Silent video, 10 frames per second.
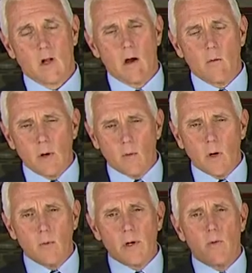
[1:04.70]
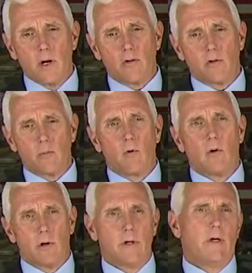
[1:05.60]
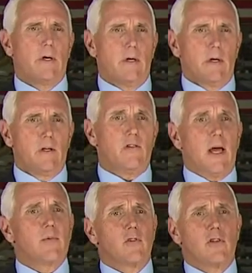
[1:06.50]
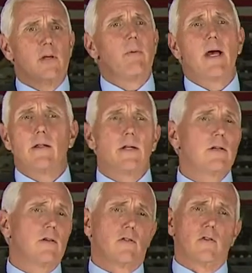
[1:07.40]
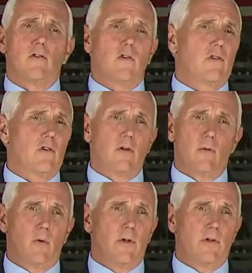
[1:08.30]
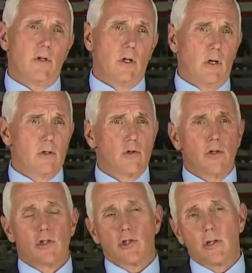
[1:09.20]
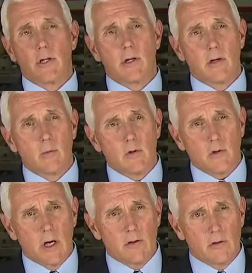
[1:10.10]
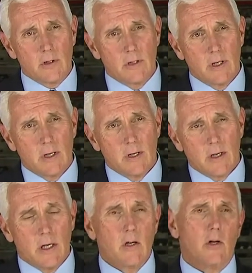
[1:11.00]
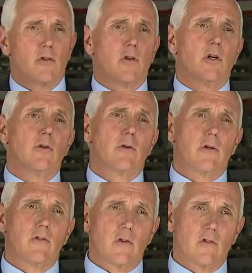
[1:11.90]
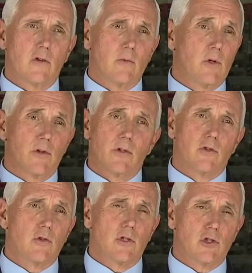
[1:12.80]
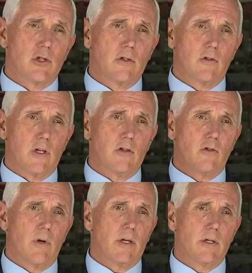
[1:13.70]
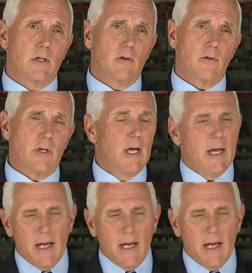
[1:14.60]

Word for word: Well, what we want to support is absentee balloting that's consistent with the long tradition here in Wisconsin and also consistent with the tradition in states around the country.